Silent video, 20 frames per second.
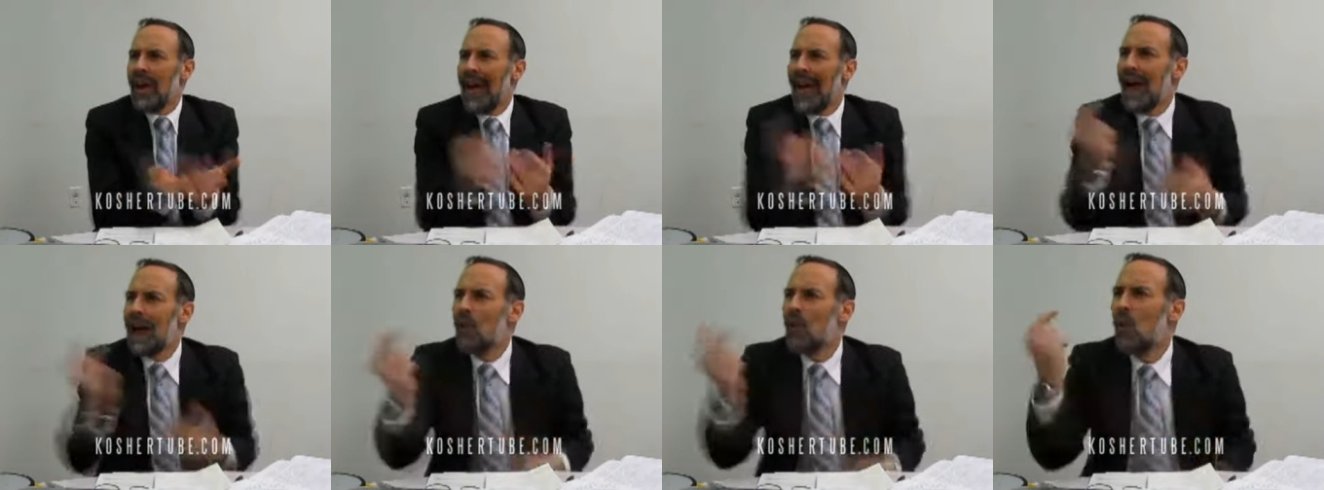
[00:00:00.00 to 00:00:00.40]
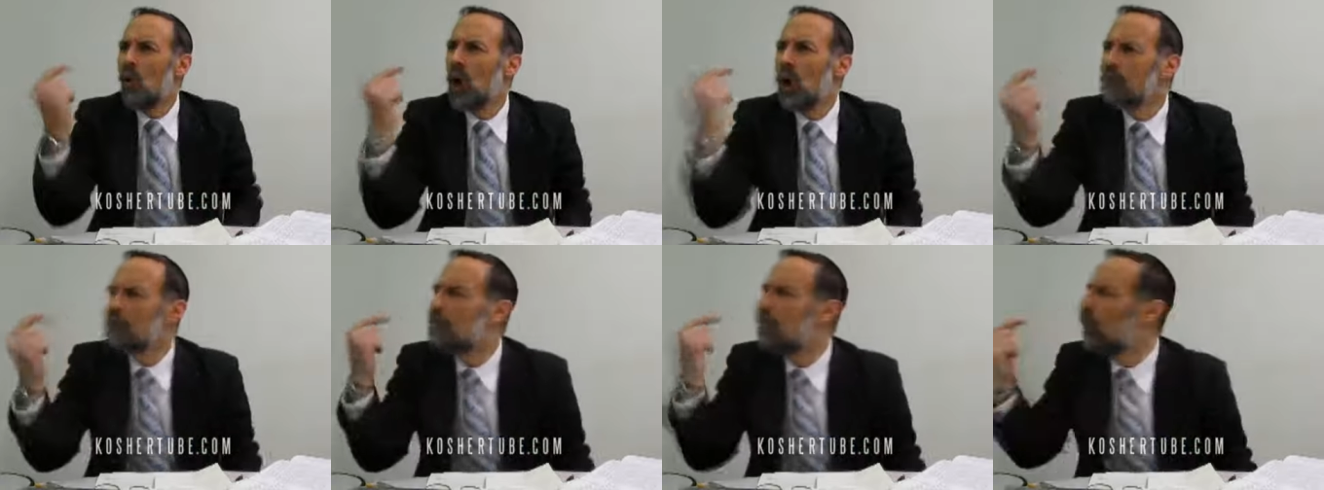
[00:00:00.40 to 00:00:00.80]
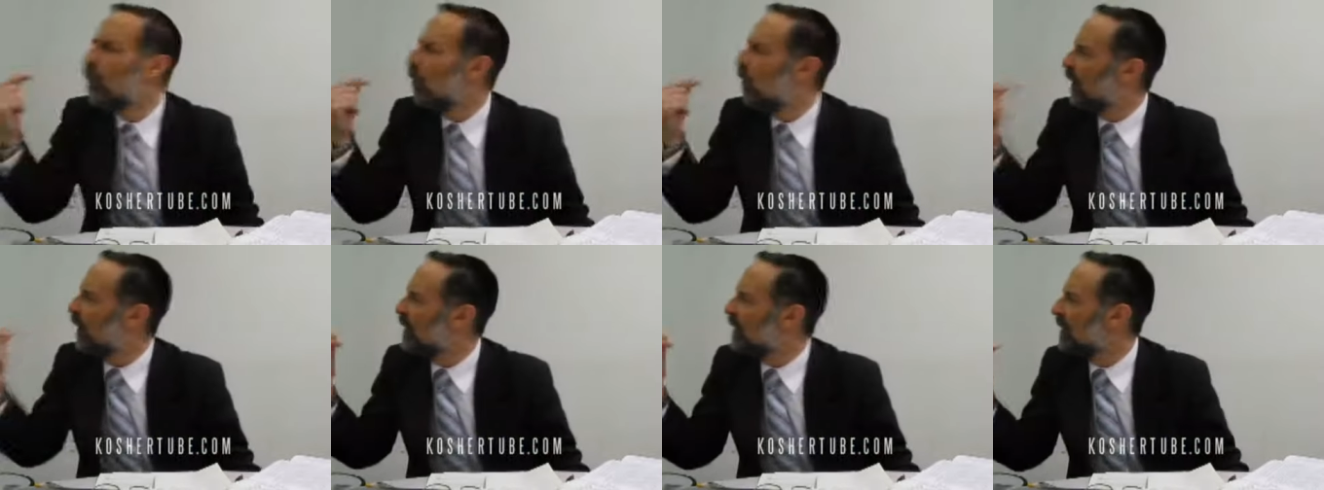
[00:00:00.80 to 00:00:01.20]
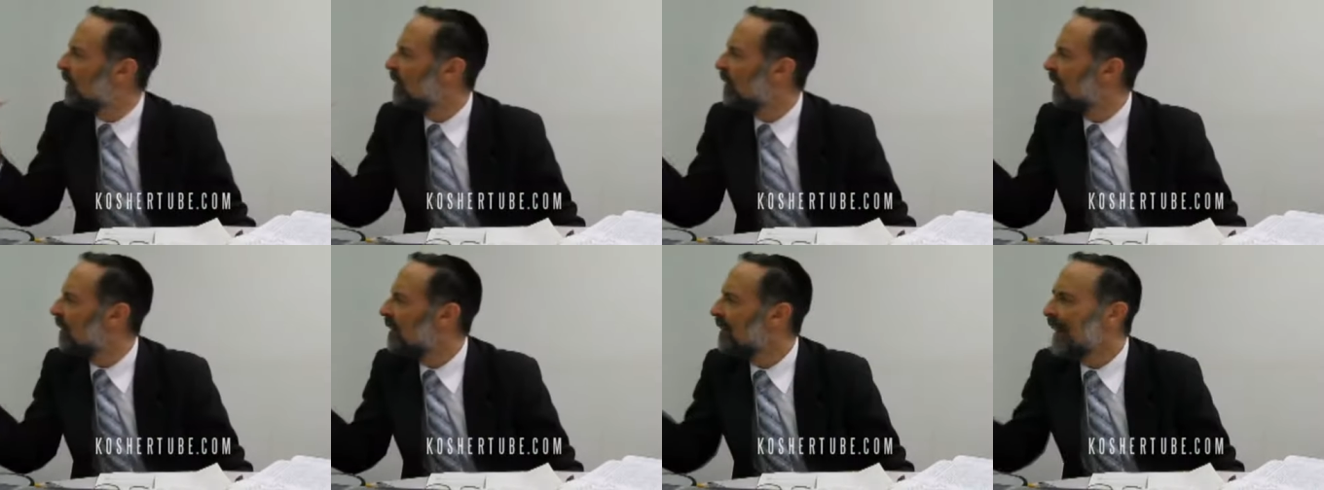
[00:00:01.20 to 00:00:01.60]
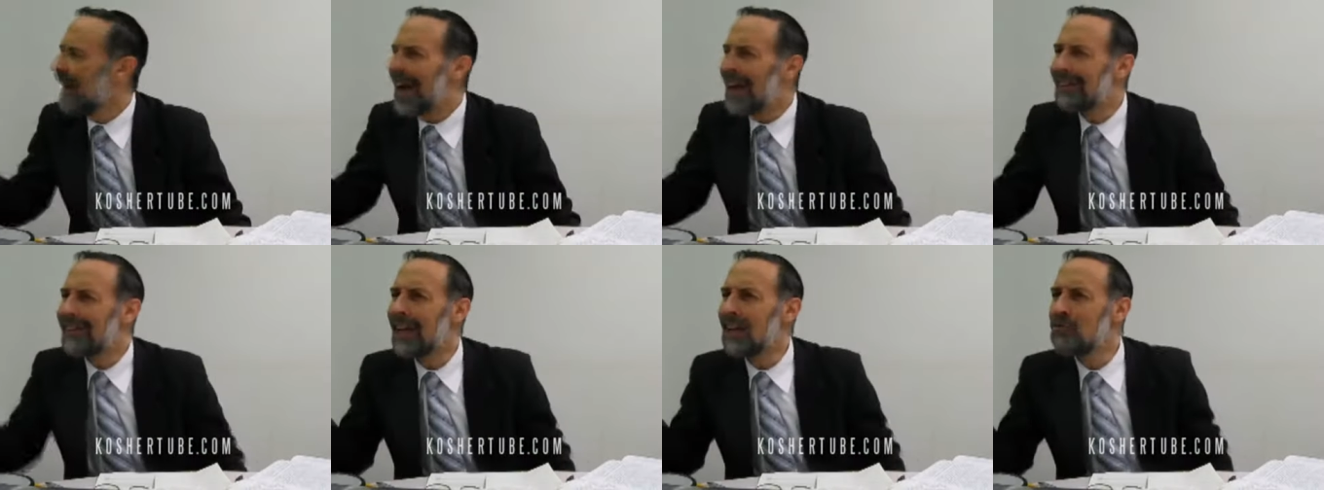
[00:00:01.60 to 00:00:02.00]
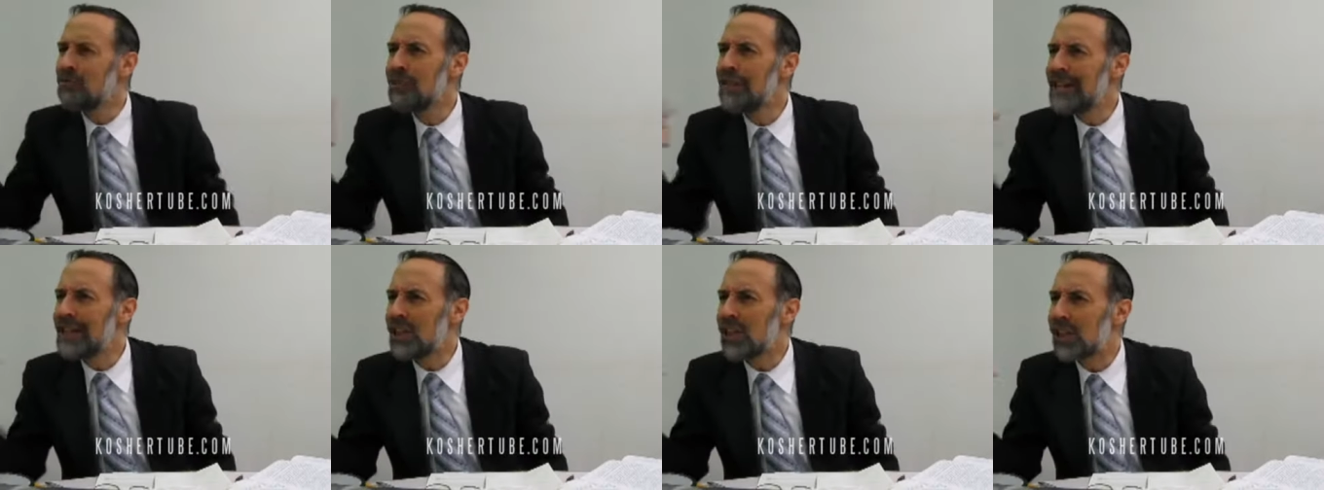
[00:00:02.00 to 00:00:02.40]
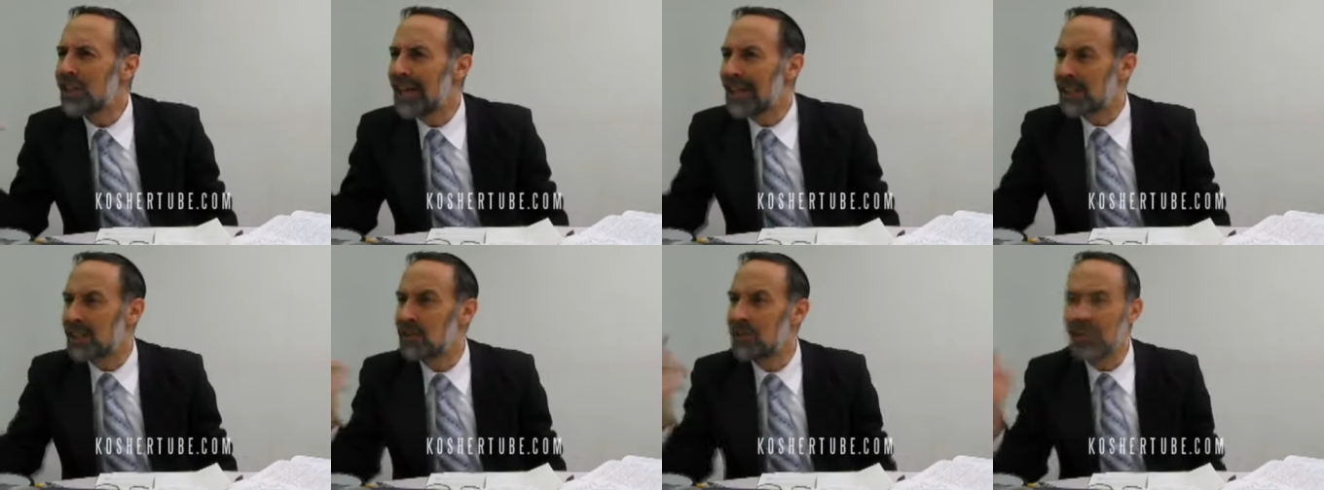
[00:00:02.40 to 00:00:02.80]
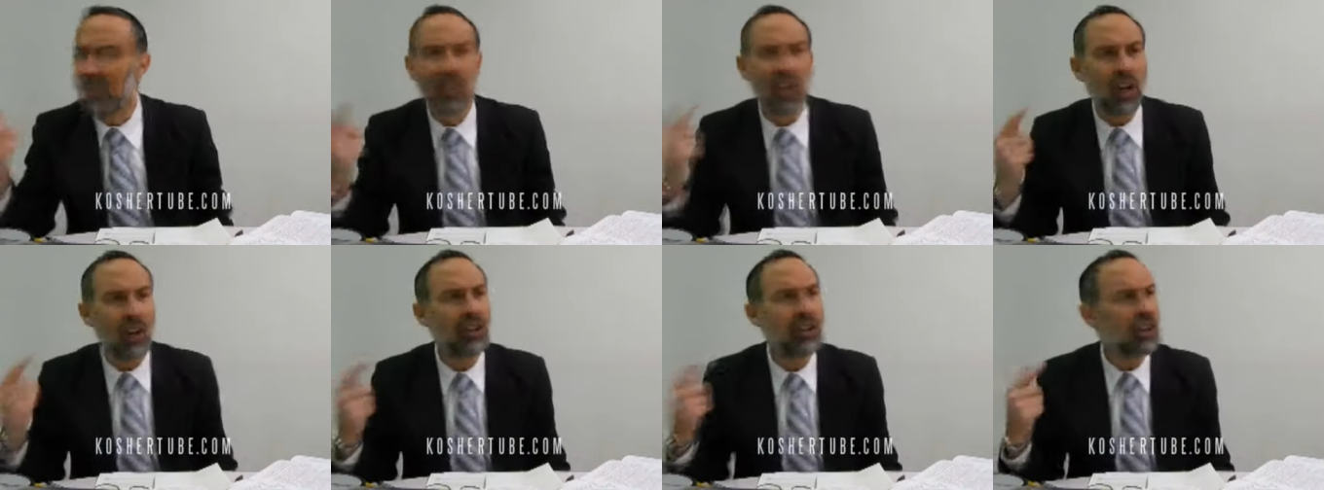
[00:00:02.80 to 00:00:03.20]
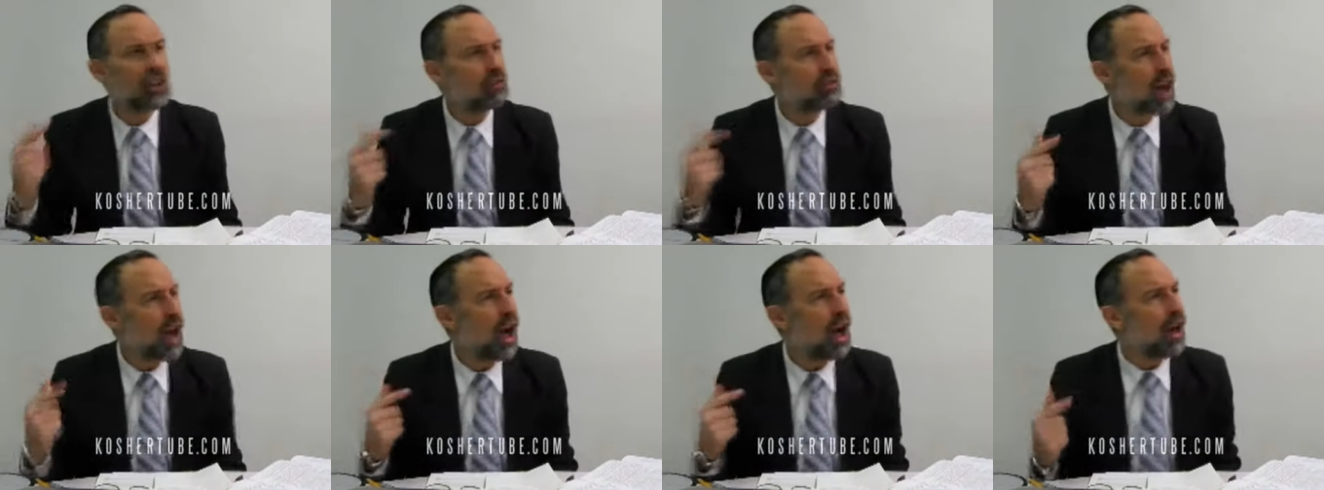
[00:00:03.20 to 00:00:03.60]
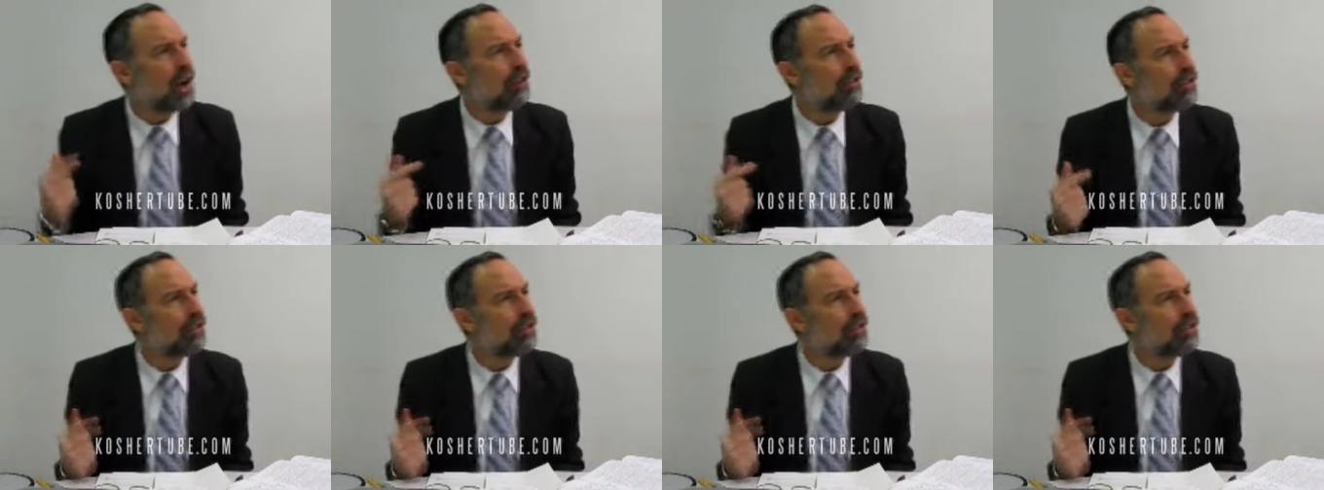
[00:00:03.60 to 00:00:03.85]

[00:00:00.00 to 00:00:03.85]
At what point had they reached as a result of the Rav?